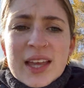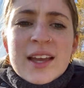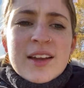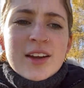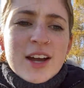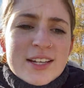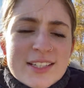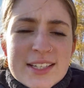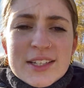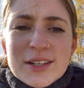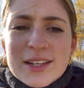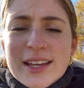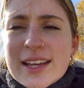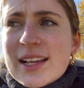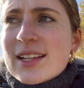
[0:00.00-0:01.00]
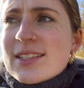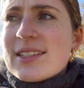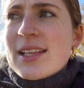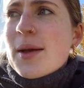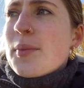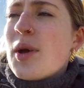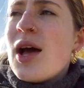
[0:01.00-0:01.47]
got to do
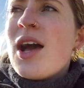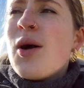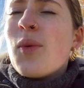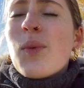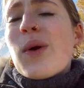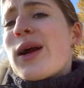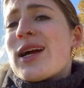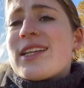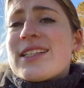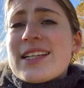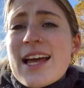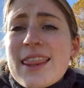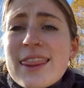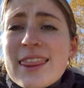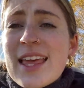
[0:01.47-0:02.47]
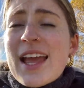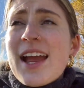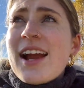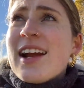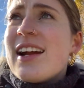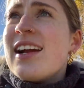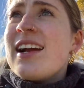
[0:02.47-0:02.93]
some work done
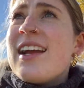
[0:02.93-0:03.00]
there.